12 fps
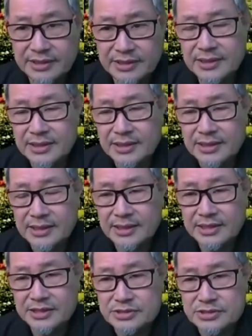Mm-hmm.
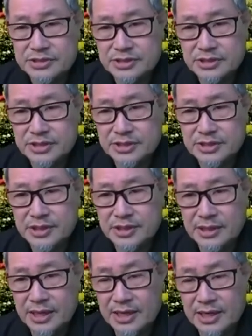And
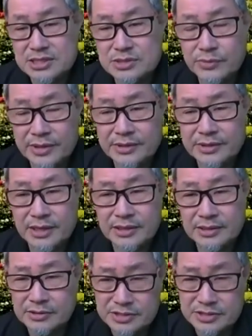she asked whether,
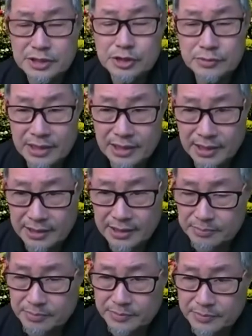you know, she knew that I
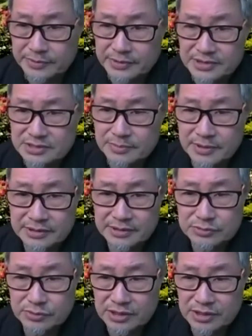hired people with
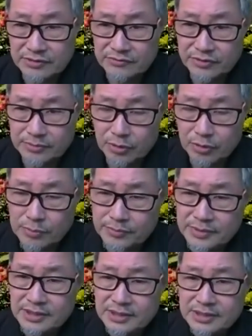disabilities working from home.